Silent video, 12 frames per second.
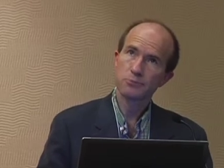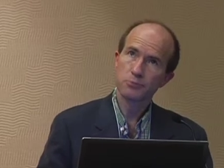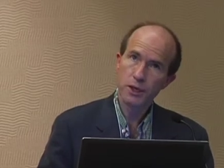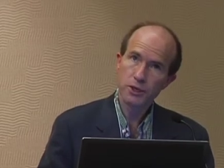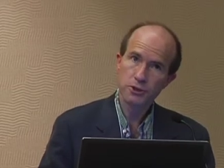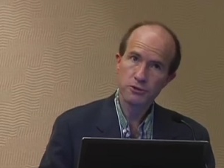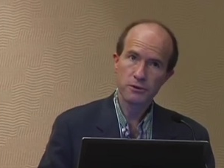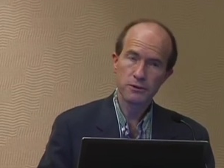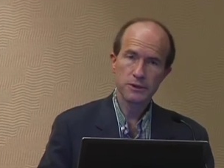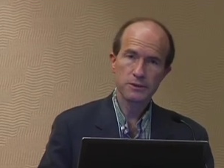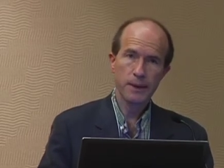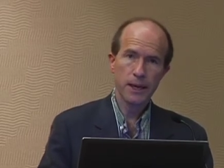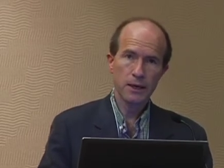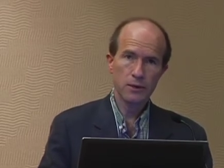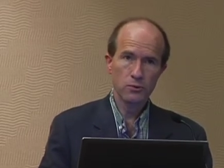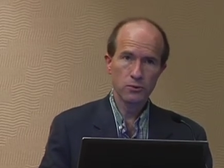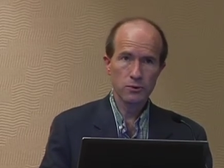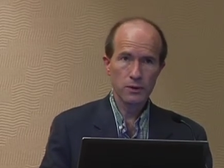pressure on the spinal
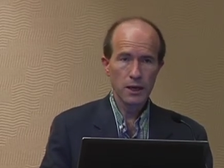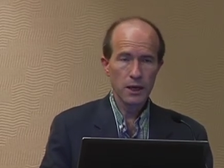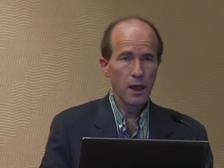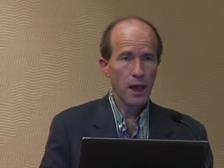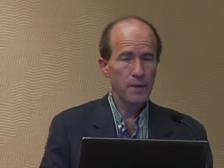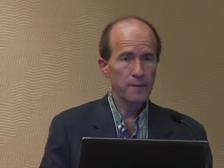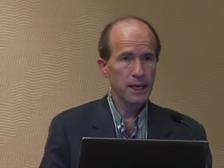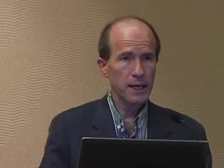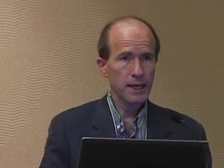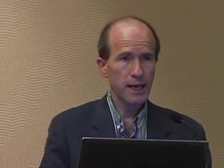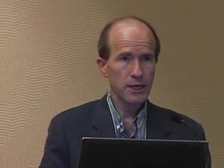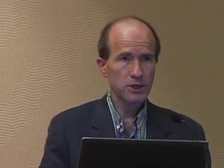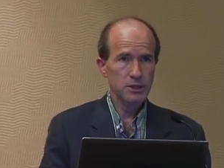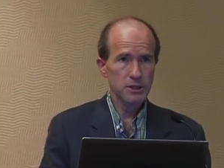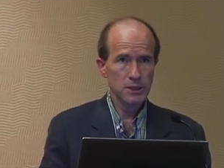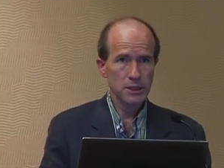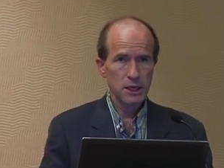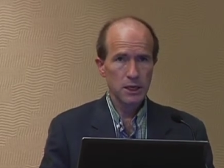cord and may
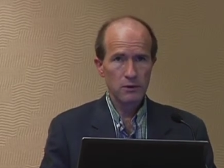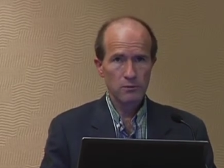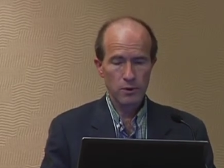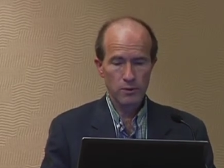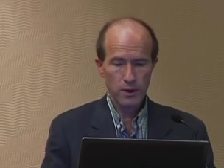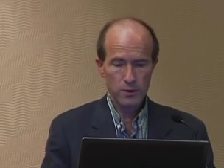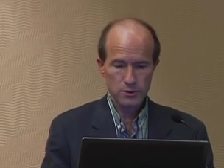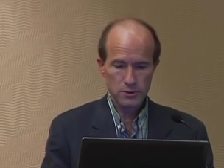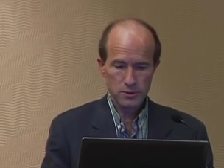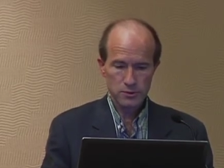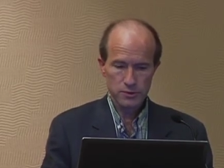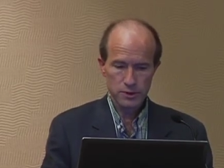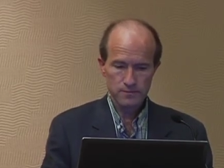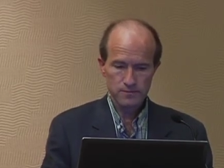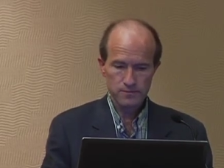occasionally require surgery.